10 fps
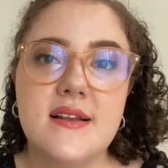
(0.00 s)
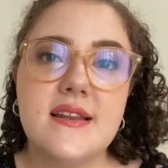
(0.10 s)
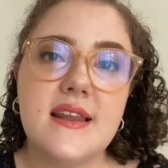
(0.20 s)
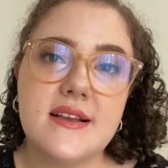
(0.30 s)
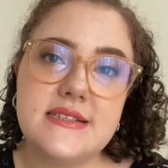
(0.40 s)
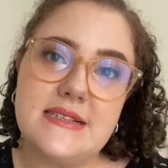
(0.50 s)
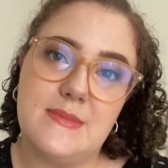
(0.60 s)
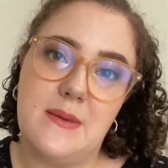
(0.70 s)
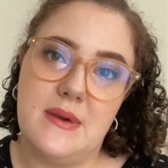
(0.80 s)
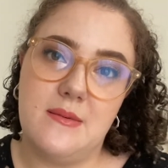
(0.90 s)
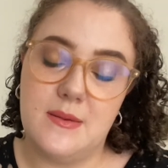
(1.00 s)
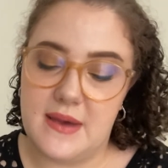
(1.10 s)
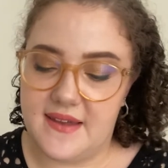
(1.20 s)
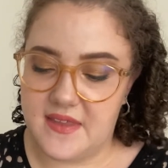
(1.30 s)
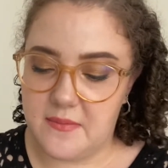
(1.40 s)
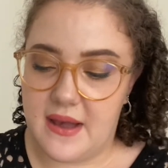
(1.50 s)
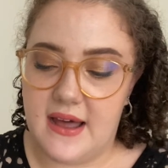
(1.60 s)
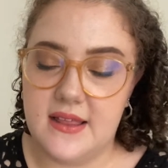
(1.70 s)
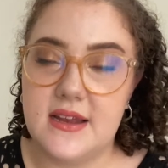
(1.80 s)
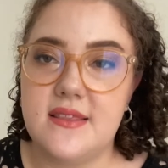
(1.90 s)
Next is my baby Pan That
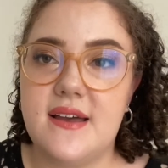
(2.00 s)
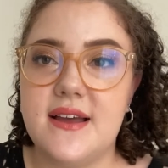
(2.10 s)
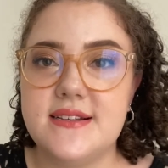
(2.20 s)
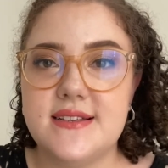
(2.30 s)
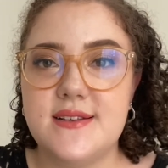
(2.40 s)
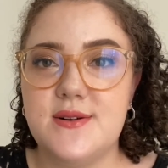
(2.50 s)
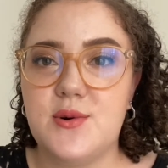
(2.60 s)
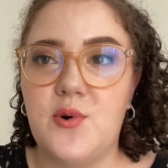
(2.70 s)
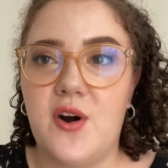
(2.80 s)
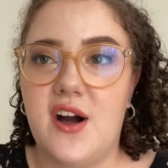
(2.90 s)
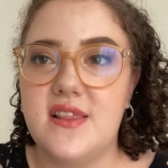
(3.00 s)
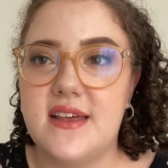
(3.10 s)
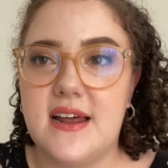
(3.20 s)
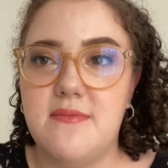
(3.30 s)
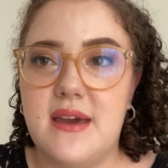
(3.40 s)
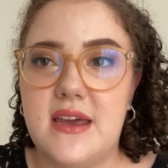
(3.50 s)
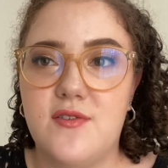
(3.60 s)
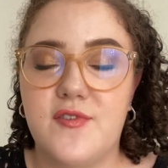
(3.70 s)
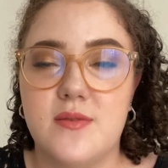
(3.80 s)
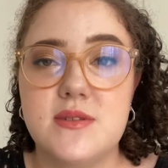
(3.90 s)
palette, and that is a little quad that I made
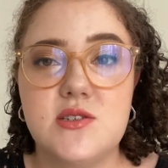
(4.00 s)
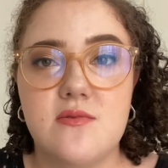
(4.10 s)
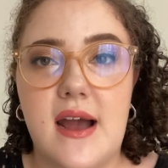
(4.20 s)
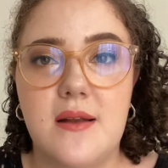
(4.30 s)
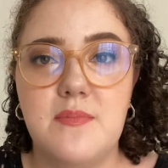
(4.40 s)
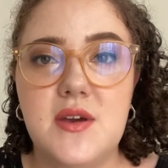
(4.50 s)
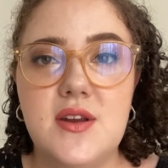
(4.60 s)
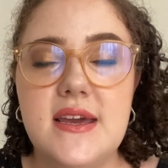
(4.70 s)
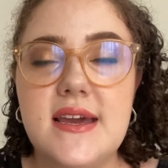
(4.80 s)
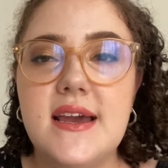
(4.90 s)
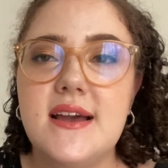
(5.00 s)
from Surat Beauty.